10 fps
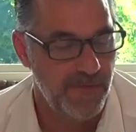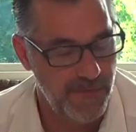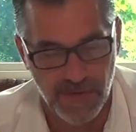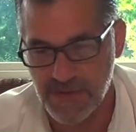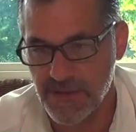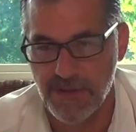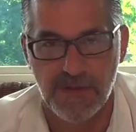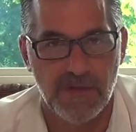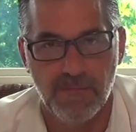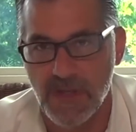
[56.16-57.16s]
through a
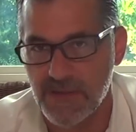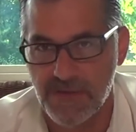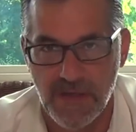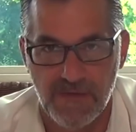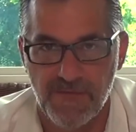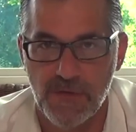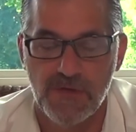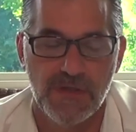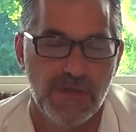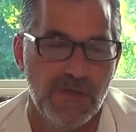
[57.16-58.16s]
series of blood
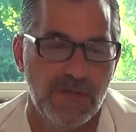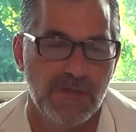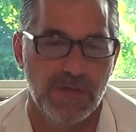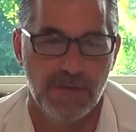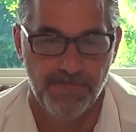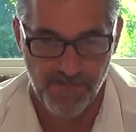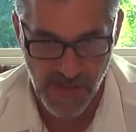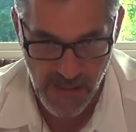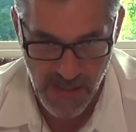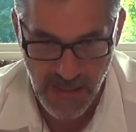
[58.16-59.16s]
transfusions and
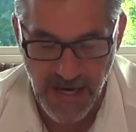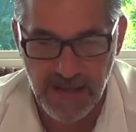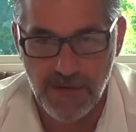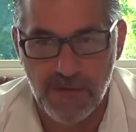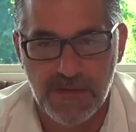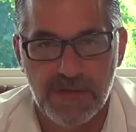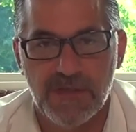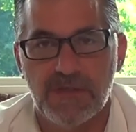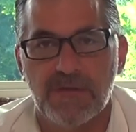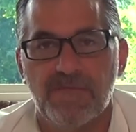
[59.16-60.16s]
high
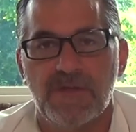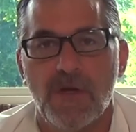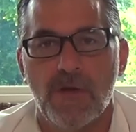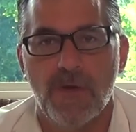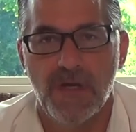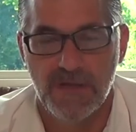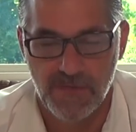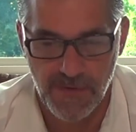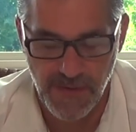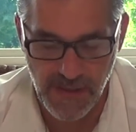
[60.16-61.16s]
dosages of steroids.
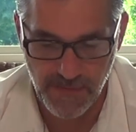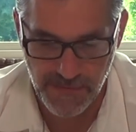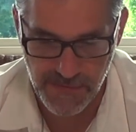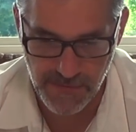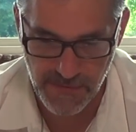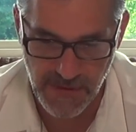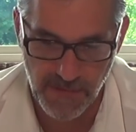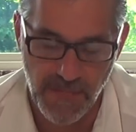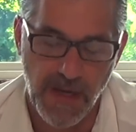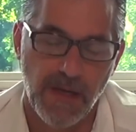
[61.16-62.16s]
Were they able to
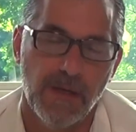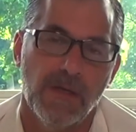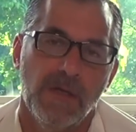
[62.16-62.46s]
get my